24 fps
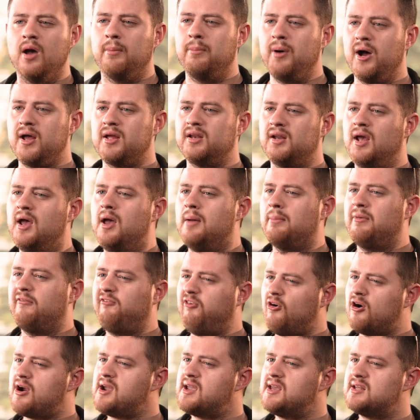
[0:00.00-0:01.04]
But
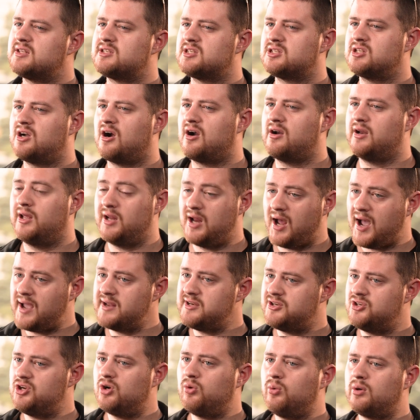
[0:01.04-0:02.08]
before I get started, I
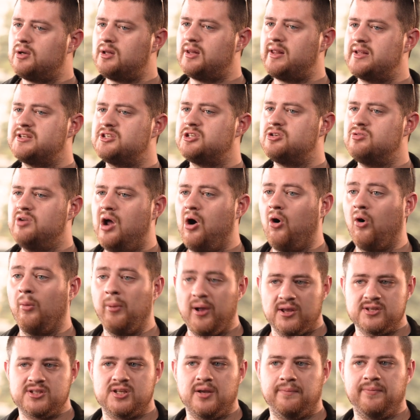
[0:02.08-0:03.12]
do want to let you know
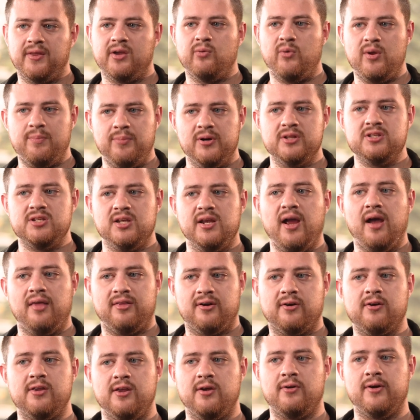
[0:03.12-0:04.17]
about something we put
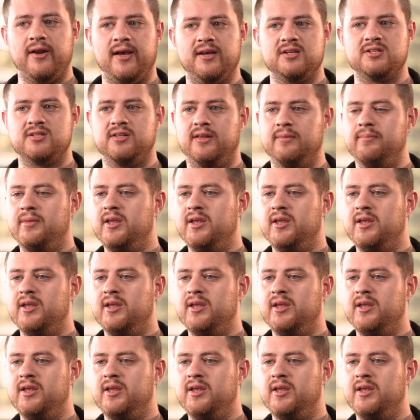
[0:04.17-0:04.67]
together here at Excellent